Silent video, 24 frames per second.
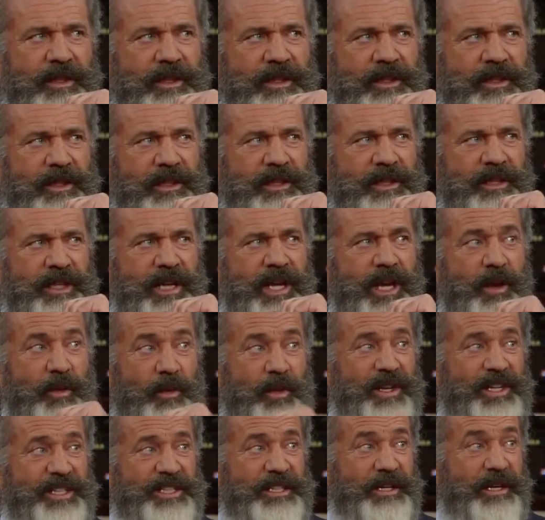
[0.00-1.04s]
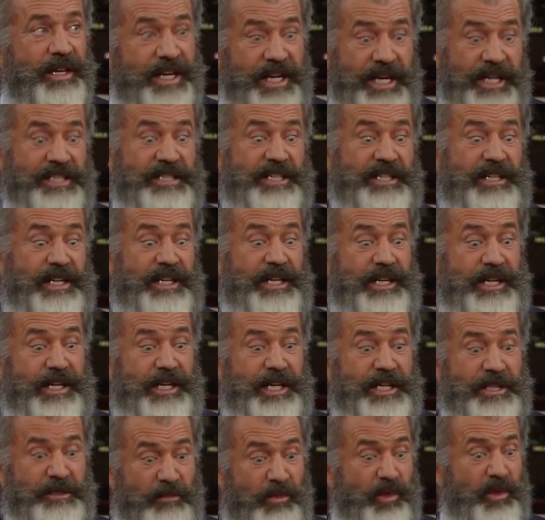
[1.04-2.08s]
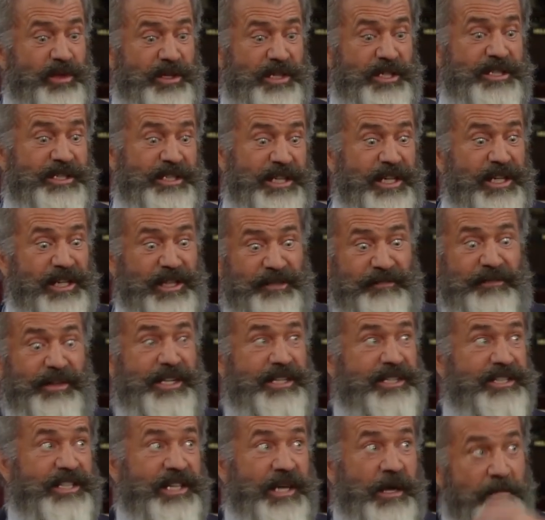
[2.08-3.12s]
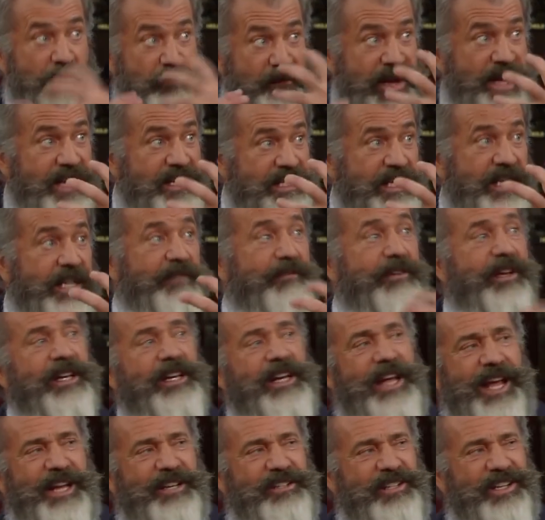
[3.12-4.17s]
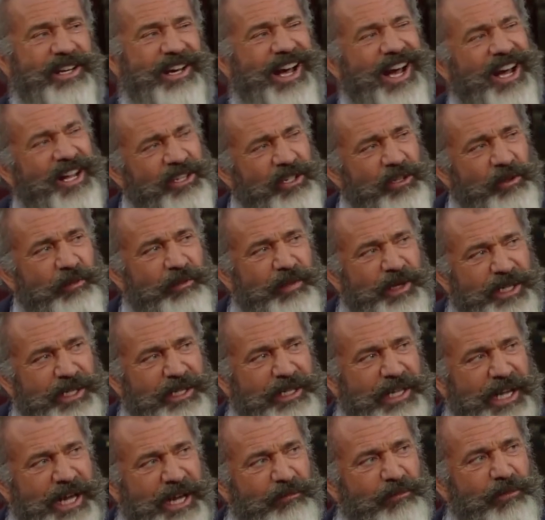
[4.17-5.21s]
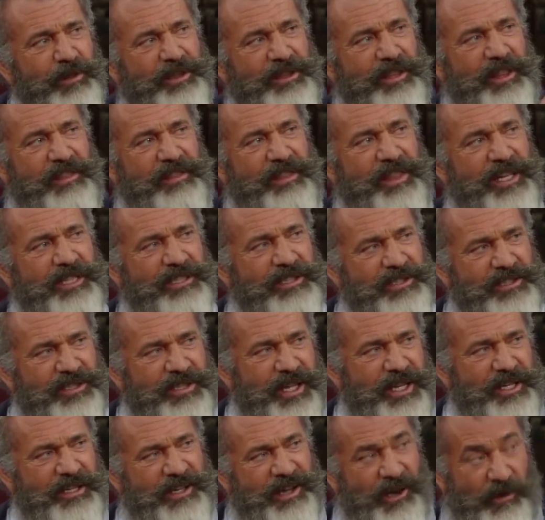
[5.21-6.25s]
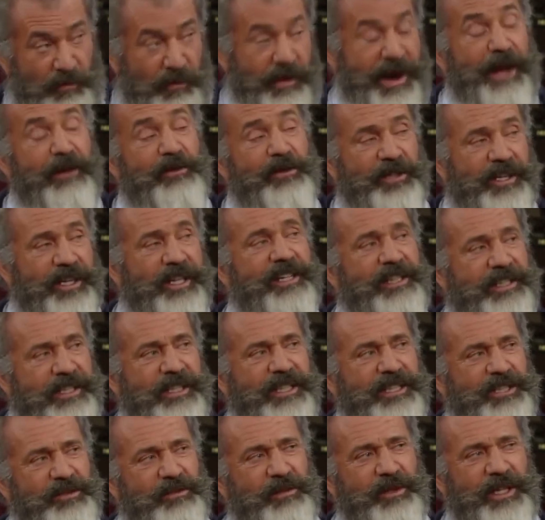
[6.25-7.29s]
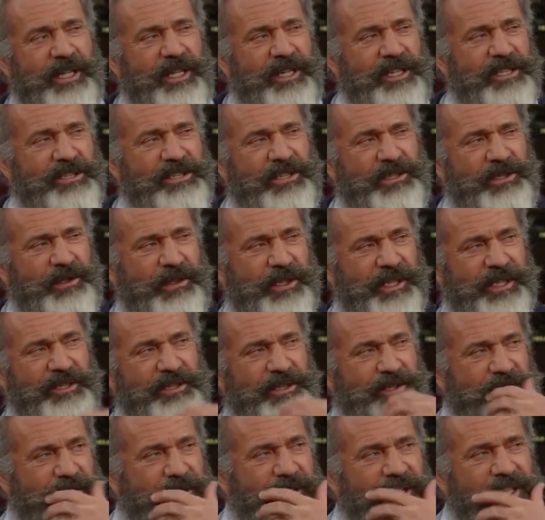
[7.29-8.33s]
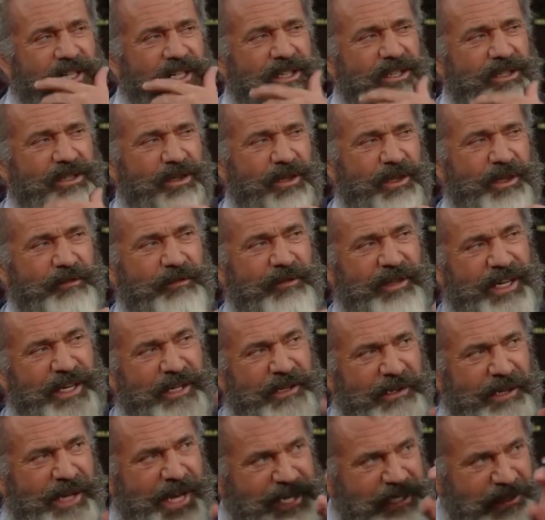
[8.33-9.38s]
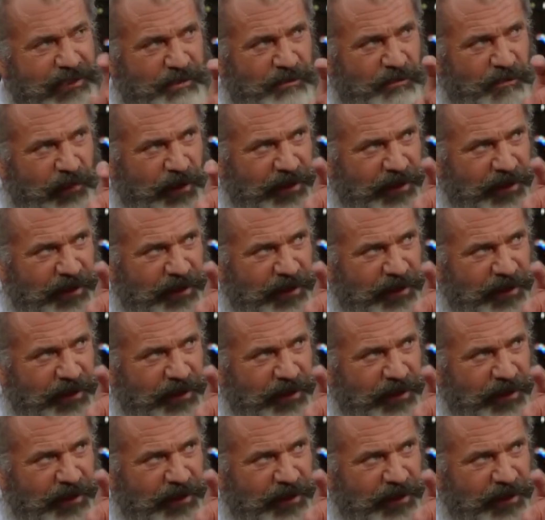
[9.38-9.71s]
That would be the retelling of the same story. What Gibson wants to do as the director is to jump from one timeline to the next, from one realm to the other.